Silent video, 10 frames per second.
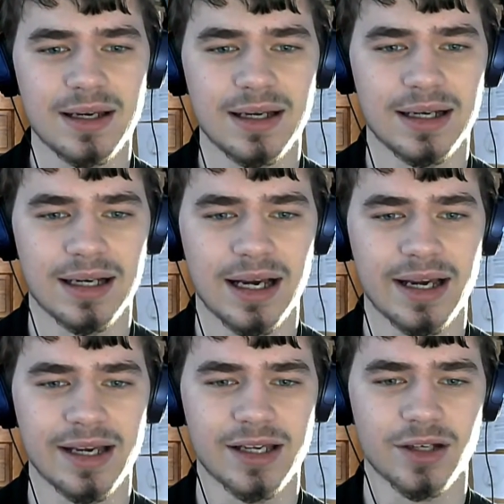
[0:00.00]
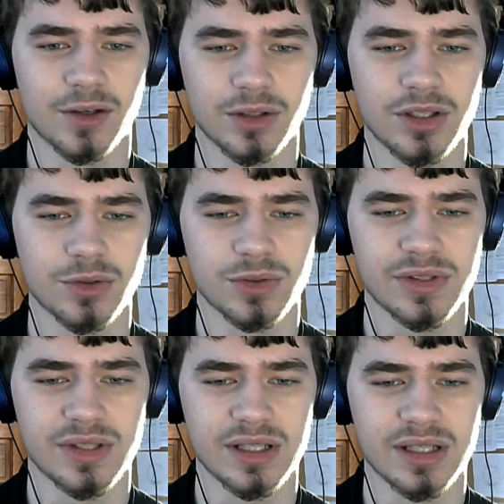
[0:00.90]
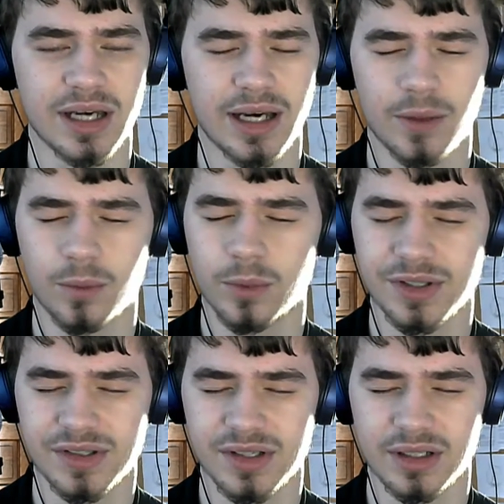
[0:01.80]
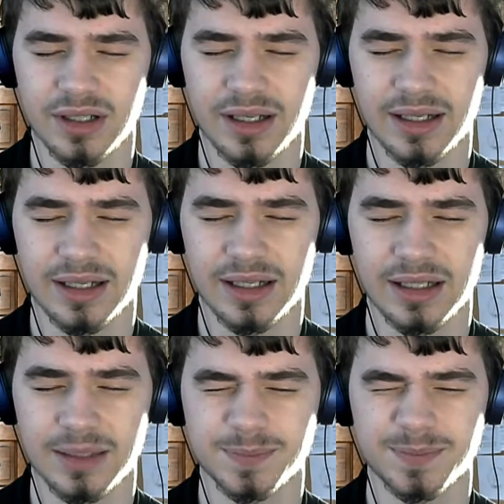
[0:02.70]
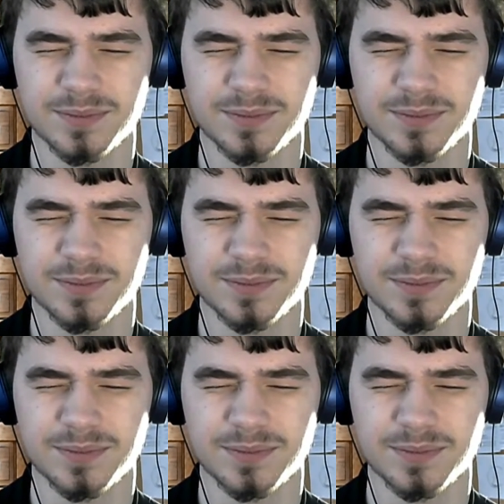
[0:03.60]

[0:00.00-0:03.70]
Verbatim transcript: Uh, I can only use the, uh, what is it, um,